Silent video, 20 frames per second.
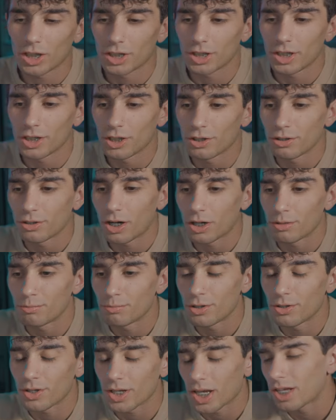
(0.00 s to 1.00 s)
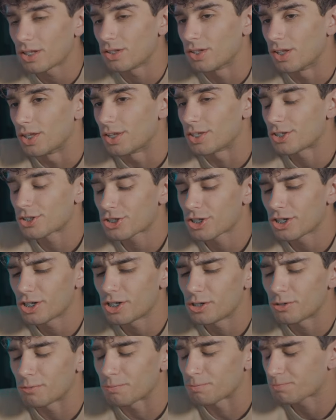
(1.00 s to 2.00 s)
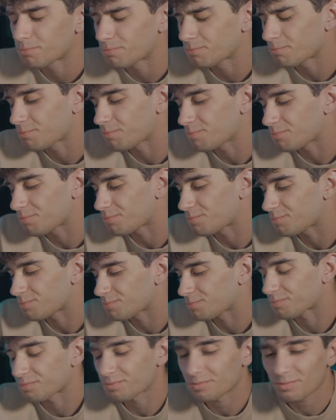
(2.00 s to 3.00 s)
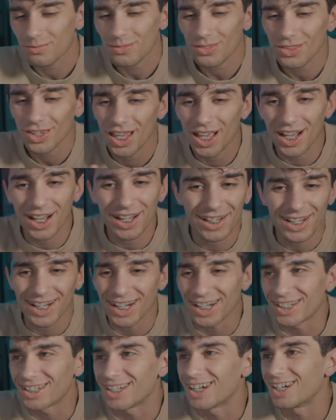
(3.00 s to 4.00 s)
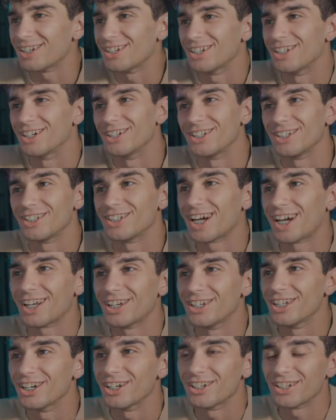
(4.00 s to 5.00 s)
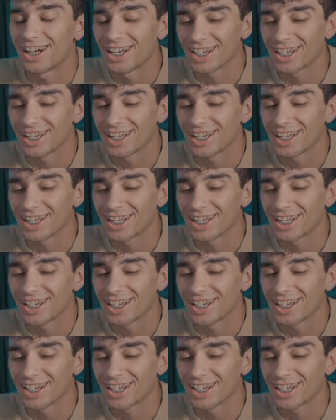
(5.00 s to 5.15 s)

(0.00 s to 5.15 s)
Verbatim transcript: You know, on Moat Cailin. So I, I, I don't know, dude. I don't know.